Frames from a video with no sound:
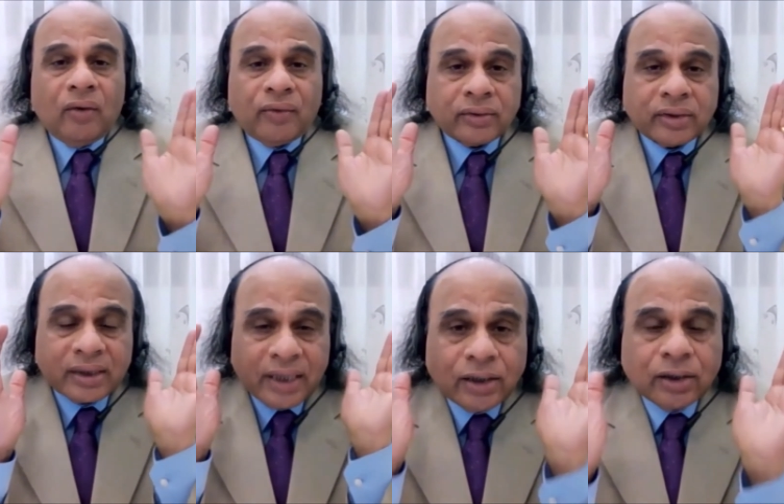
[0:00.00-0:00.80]
of
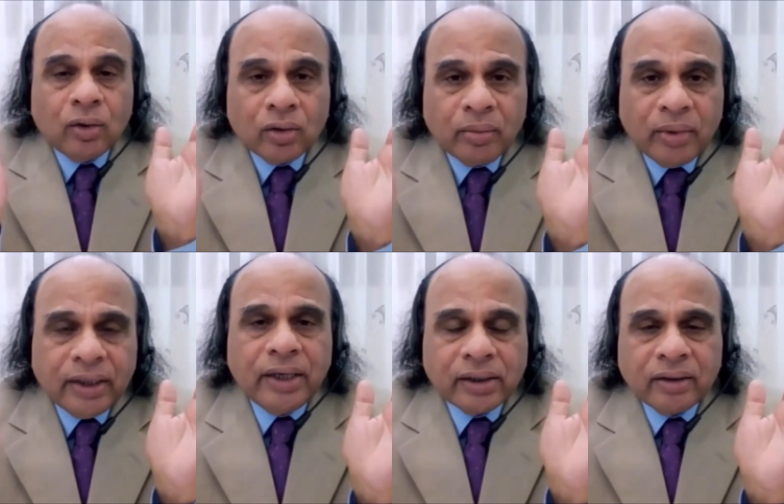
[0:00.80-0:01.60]
such
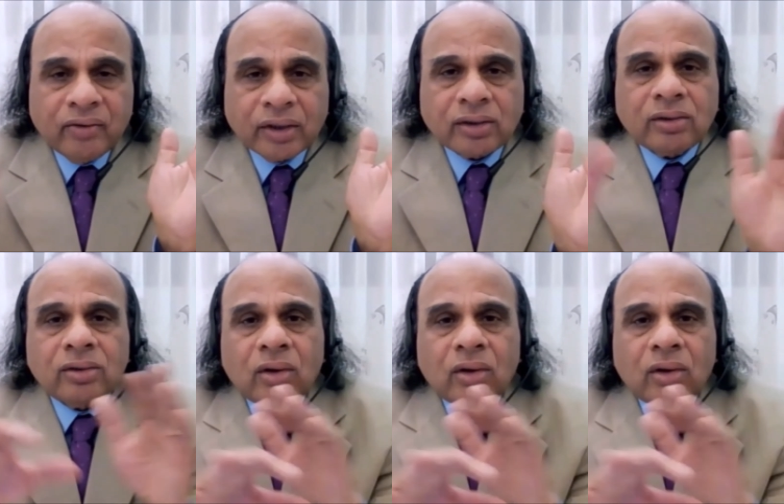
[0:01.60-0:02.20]
documentation was